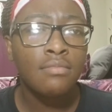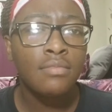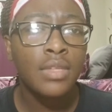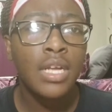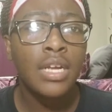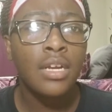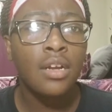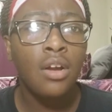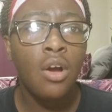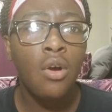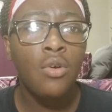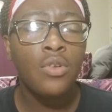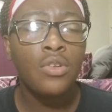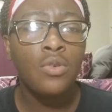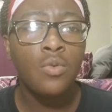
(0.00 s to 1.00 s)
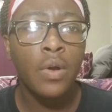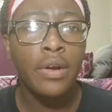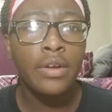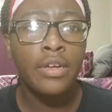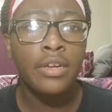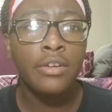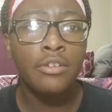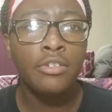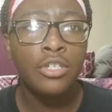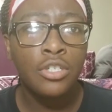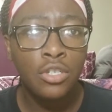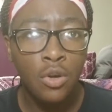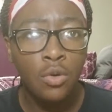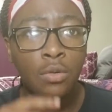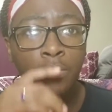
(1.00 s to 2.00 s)
Like, oh you work here, you
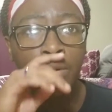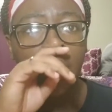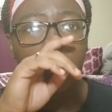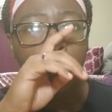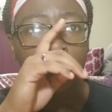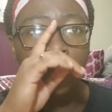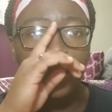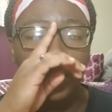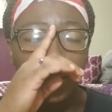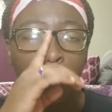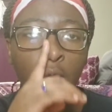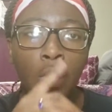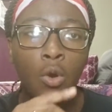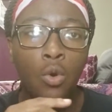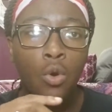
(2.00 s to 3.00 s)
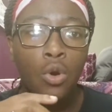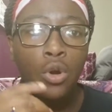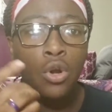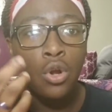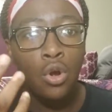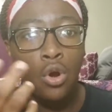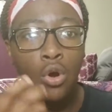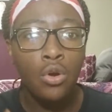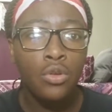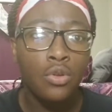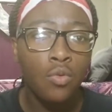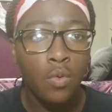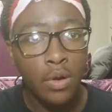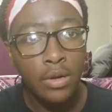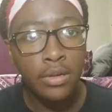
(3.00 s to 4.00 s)
should know the price it is. Or oh
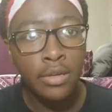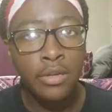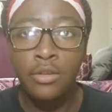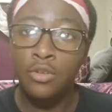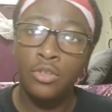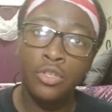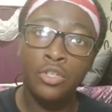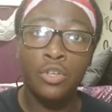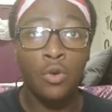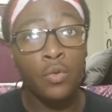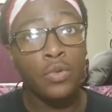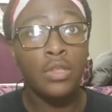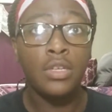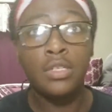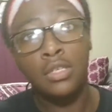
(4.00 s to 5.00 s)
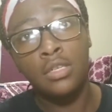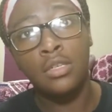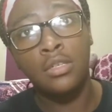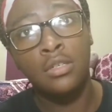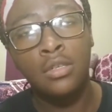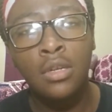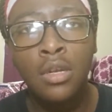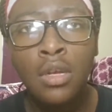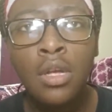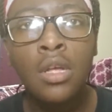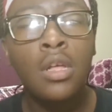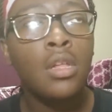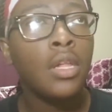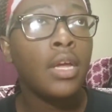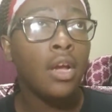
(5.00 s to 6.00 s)
you work here, you should know where this is.
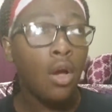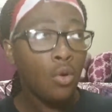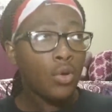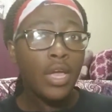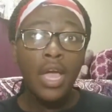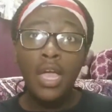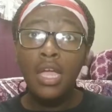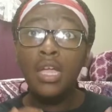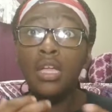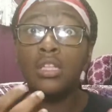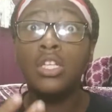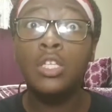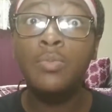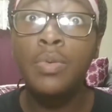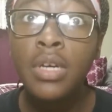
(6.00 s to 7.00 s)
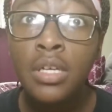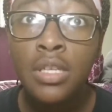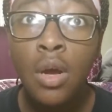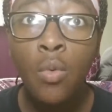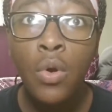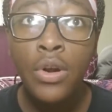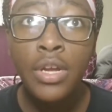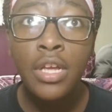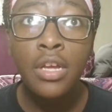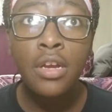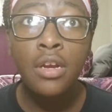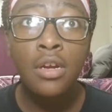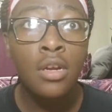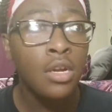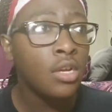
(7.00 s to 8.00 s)
Like, okay, just because I work
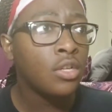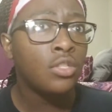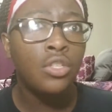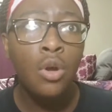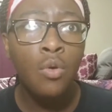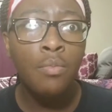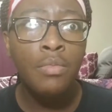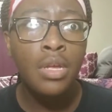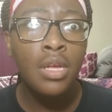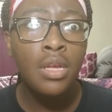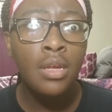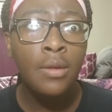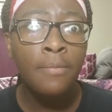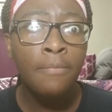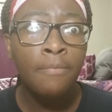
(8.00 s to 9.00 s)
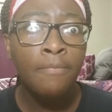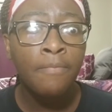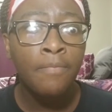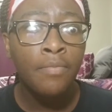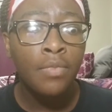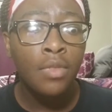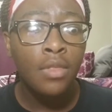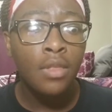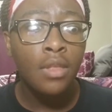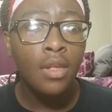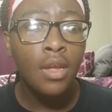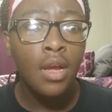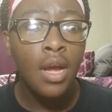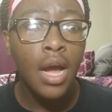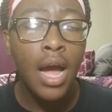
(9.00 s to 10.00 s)
here don't mean
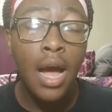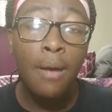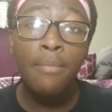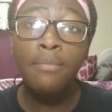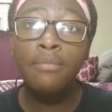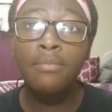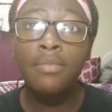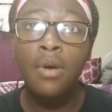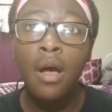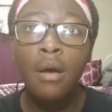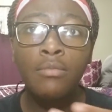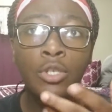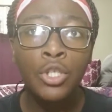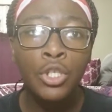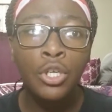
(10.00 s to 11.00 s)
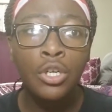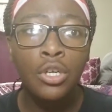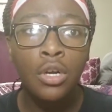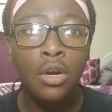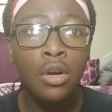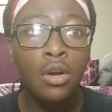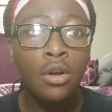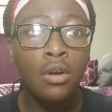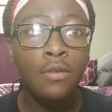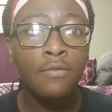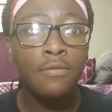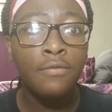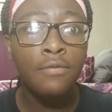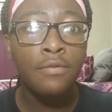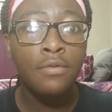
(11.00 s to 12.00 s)
I'm I'm sure of